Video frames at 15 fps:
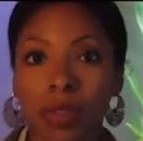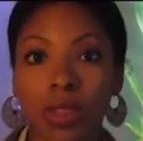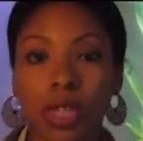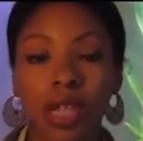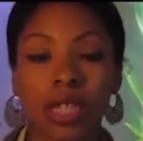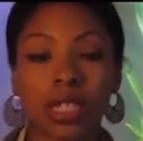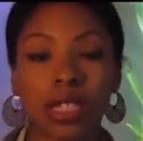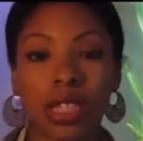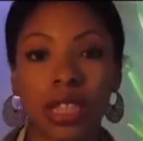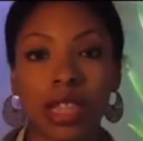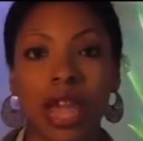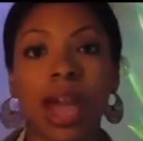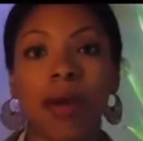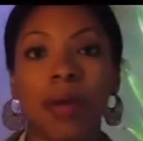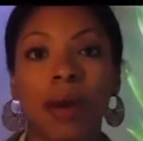is in
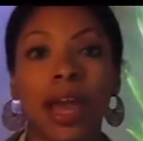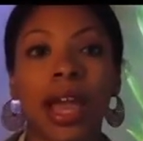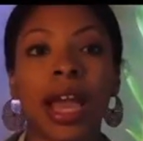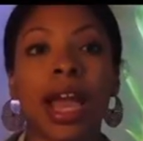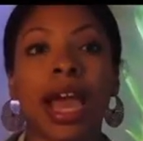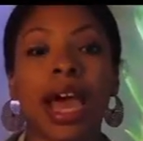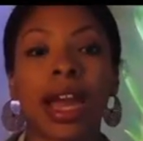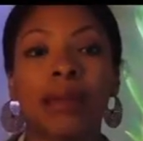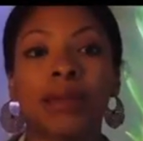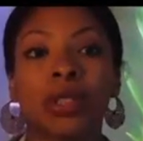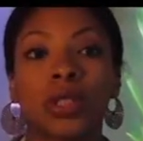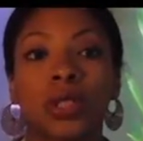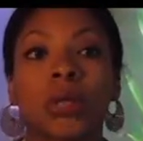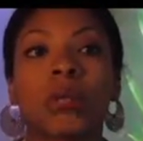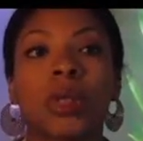that way, and I'm
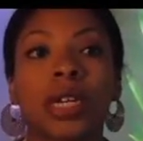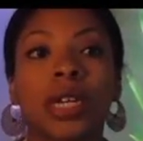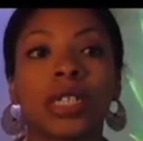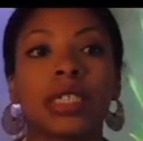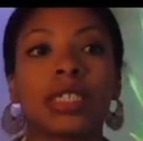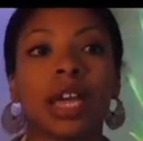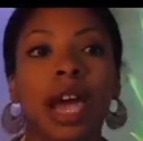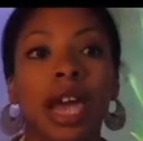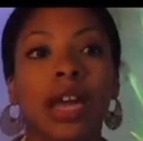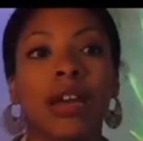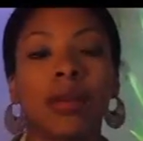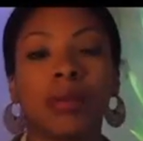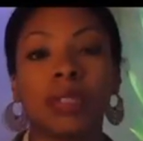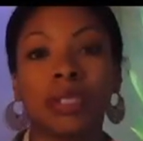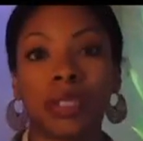sure because
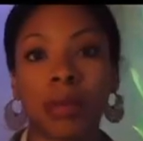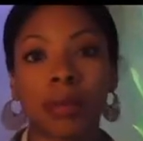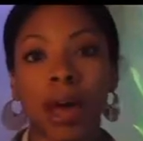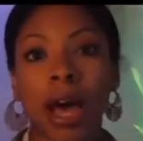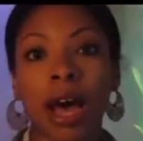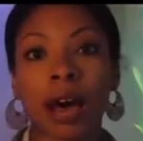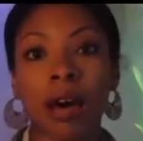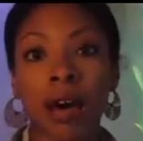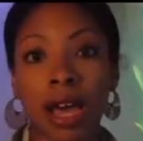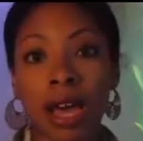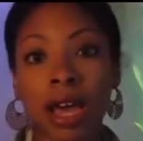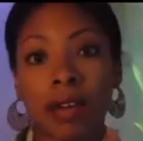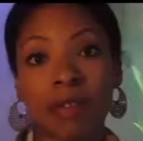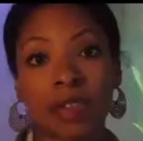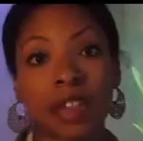Tyga was somehow
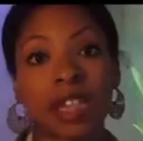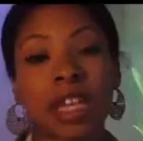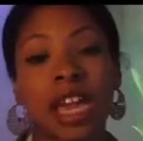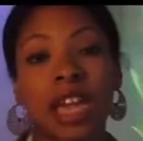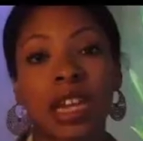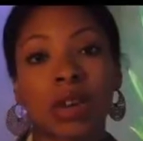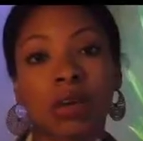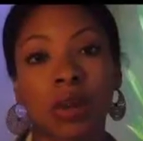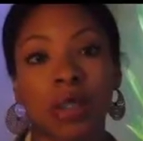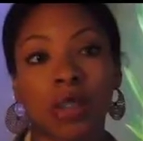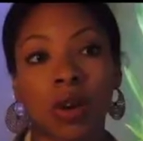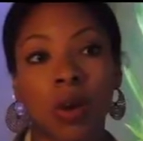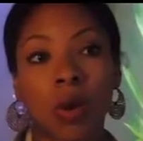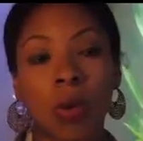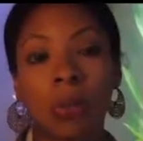affiliated with
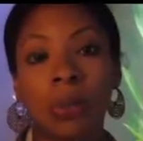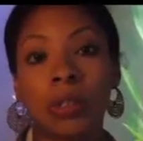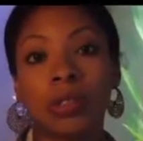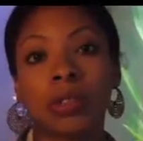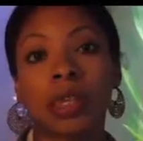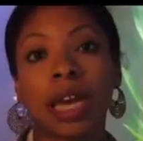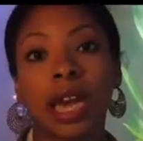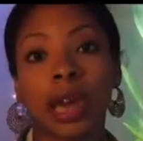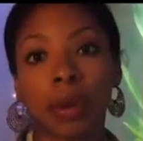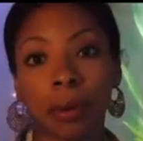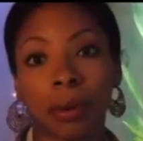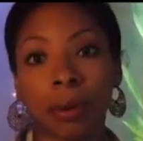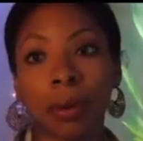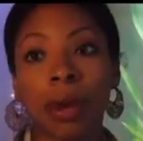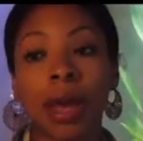the whole B2K
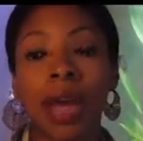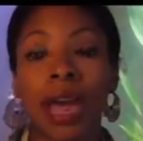crew,